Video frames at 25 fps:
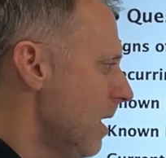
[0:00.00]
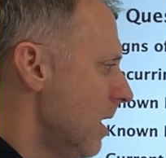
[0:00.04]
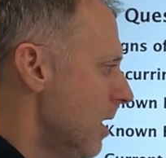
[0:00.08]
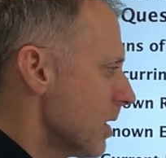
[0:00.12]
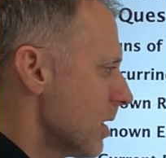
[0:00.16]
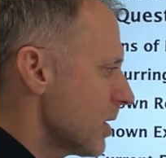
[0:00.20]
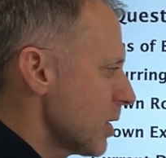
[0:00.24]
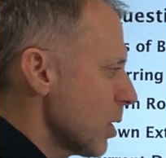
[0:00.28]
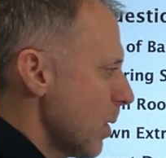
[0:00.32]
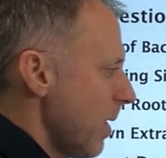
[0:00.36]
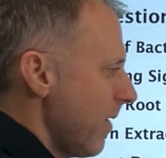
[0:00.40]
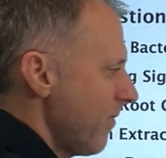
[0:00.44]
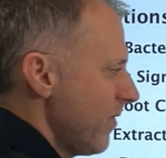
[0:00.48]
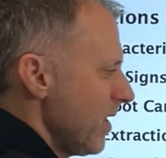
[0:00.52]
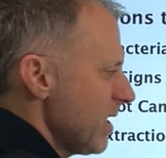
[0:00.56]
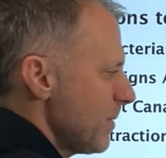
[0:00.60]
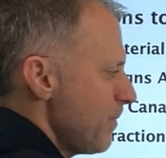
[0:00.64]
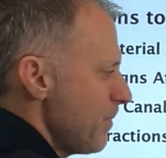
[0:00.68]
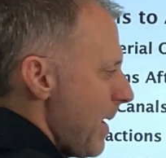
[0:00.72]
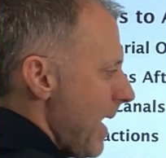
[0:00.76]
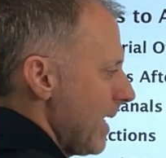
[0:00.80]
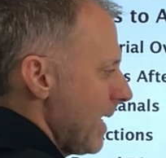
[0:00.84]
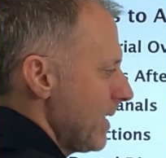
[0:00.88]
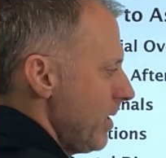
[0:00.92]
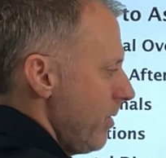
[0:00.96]
So if this
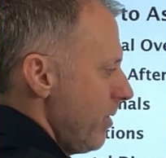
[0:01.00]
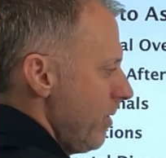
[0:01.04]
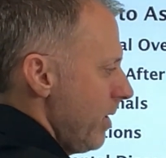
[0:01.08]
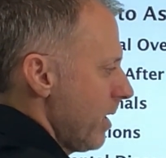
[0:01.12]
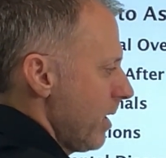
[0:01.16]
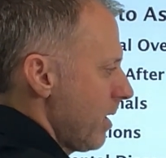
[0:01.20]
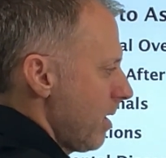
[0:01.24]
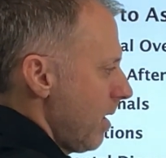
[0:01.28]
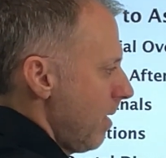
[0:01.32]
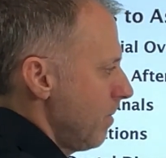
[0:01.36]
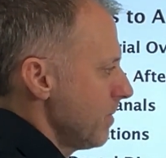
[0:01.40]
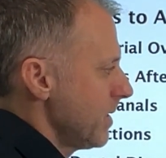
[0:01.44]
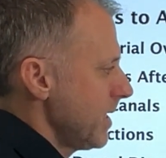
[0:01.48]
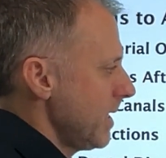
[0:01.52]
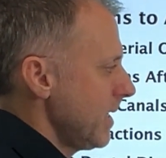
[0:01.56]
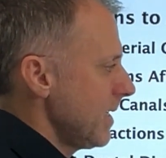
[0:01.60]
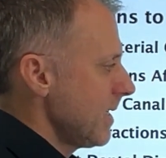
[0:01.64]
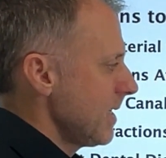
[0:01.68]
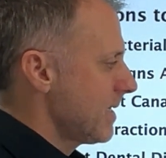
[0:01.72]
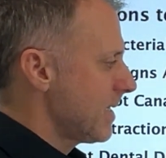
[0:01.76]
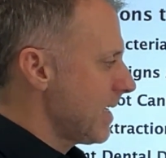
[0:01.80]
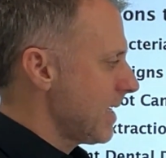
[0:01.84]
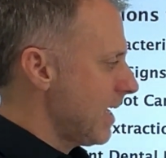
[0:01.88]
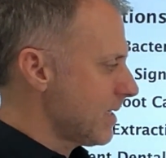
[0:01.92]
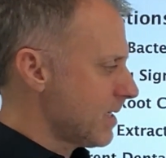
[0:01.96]
bacteria comes in
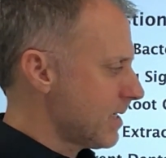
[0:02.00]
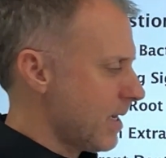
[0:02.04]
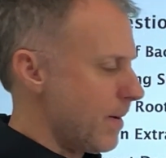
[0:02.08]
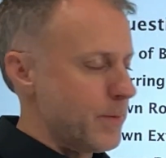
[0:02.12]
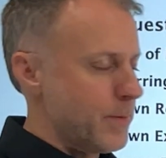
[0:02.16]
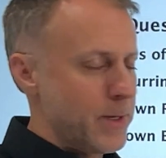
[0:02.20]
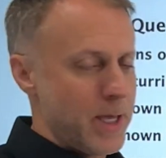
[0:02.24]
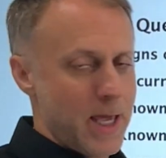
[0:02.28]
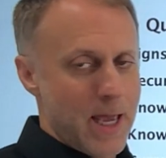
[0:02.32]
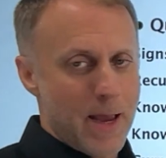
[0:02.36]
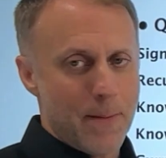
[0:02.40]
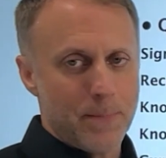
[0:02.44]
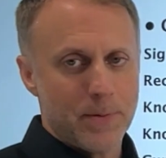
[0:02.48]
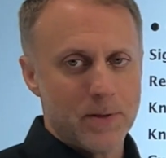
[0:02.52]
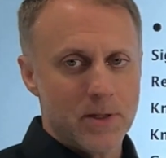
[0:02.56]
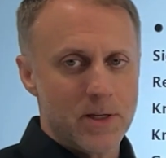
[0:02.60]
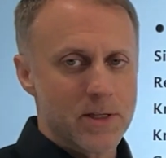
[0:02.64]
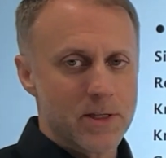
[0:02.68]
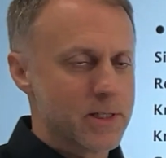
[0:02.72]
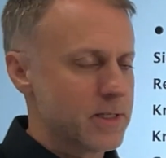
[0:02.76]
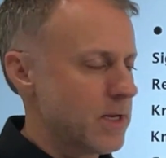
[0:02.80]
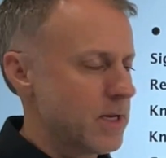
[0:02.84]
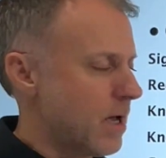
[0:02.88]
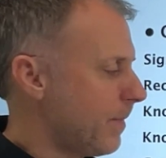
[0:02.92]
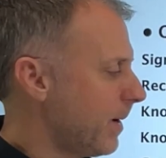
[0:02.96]
and sets up camp in the
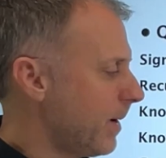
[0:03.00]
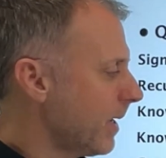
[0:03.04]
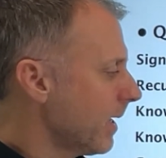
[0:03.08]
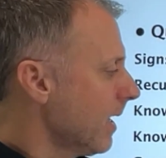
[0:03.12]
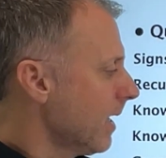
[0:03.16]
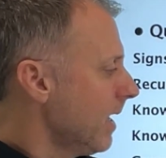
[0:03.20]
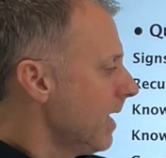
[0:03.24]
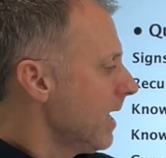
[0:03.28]
stomach,